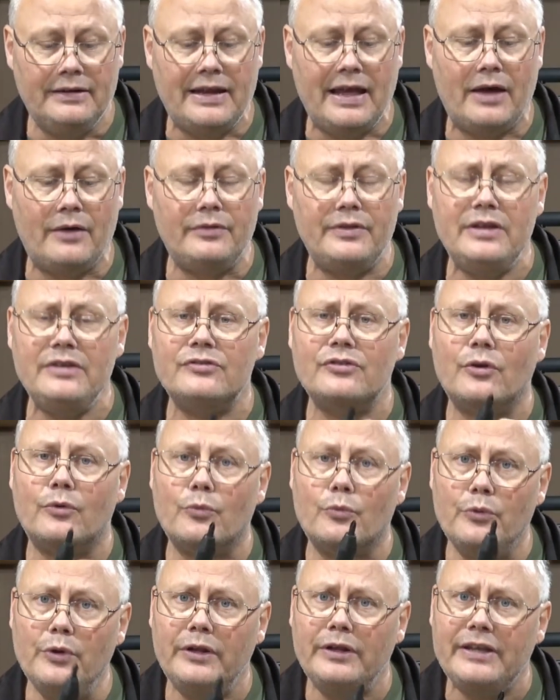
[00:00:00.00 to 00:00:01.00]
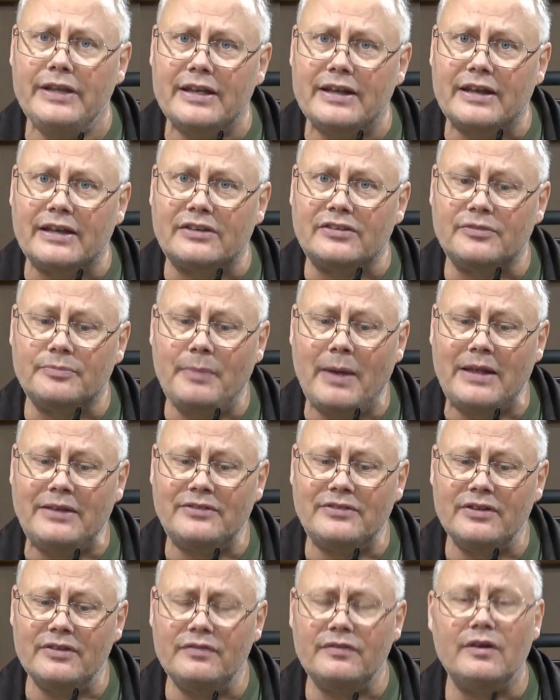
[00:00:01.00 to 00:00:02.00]
Now these are really
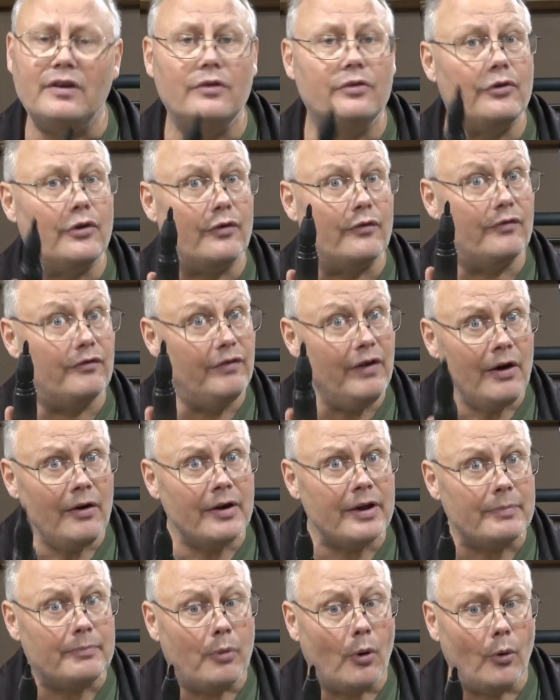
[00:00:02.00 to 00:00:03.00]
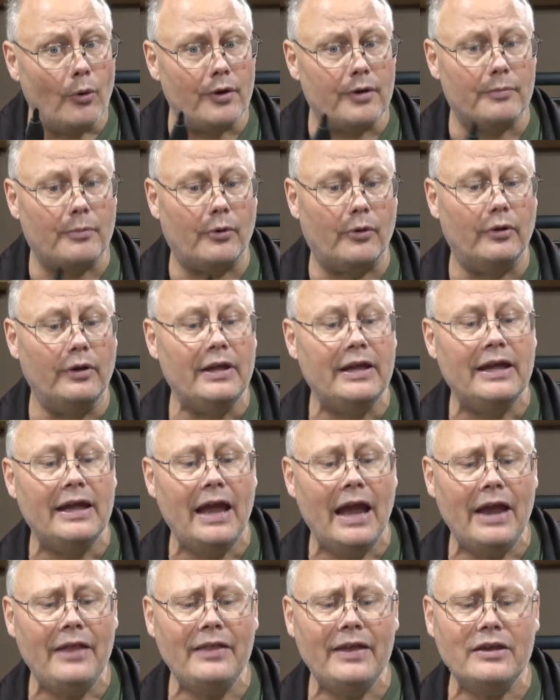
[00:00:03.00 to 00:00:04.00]
inexpensive, they're very portable,
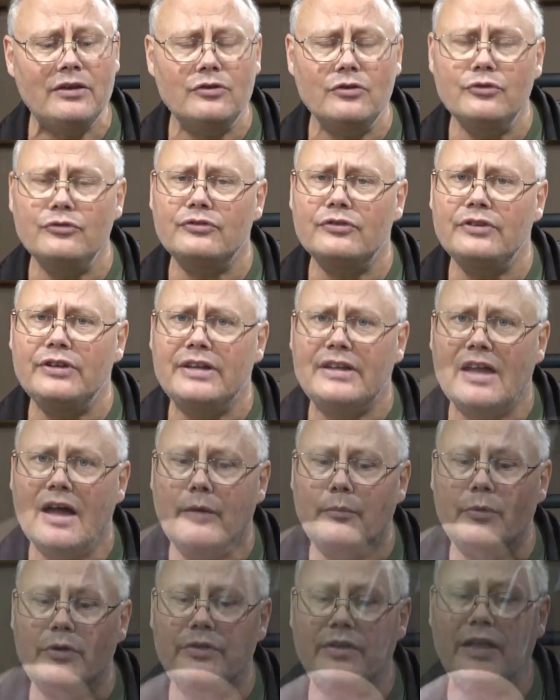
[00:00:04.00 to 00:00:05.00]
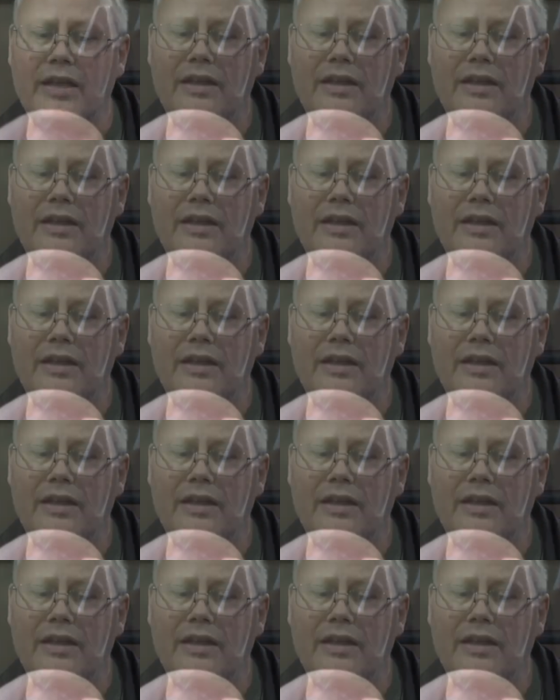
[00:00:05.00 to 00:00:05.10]
and they usually come with